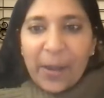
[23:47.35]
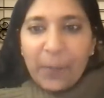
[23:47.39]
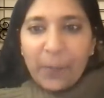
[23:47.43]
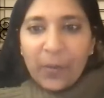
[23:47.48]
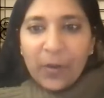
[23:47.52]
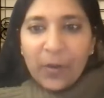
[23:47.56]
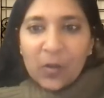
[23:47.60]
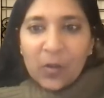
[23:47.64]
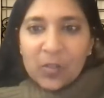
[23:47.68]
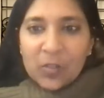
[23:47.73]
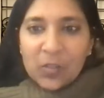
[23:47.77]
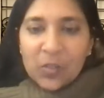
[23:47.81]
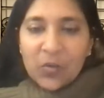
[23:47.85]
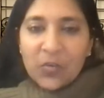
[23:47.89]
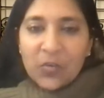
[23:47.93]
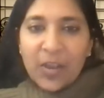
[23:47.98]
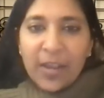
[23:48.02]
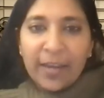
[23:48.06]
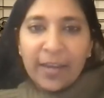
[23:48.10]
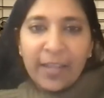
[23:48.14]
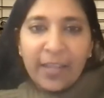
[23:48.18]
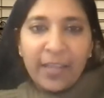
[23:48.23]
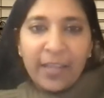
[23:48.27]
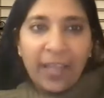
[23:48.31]
We are also
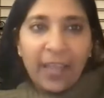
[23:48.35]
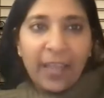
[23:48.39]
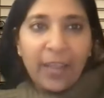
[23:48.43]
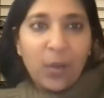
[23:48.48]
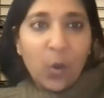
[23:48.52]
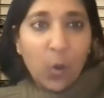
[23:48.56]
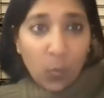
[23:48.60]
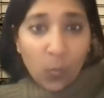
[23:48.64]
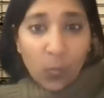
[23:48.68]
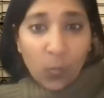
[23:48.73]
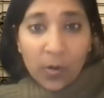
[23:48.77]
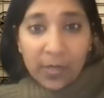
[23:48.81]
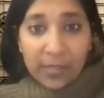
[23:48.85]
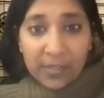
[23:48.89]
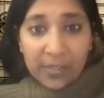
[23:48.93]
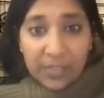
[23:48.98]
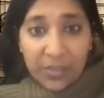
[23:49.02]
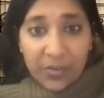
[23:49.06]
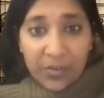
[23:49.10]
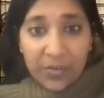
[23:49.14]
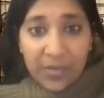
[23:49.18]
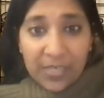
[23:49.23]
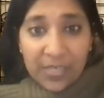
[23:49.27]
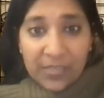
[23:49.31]
running a homework
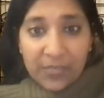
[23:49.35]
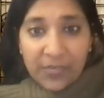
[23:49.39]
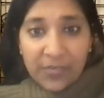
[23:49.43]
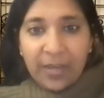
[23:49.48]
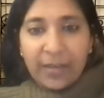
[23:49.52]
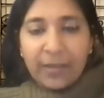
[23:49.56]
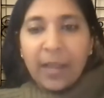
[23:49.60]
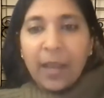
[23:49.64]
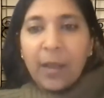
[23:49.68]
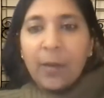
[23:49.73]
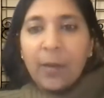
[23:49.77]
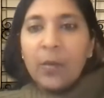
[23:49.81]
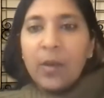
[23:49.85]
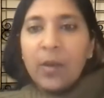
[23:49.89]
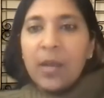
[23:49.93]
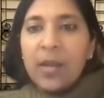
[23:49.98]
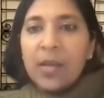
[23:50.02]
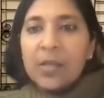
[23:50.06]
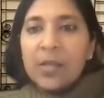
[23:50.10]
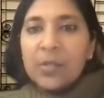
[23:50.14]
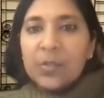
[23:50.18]
series right now.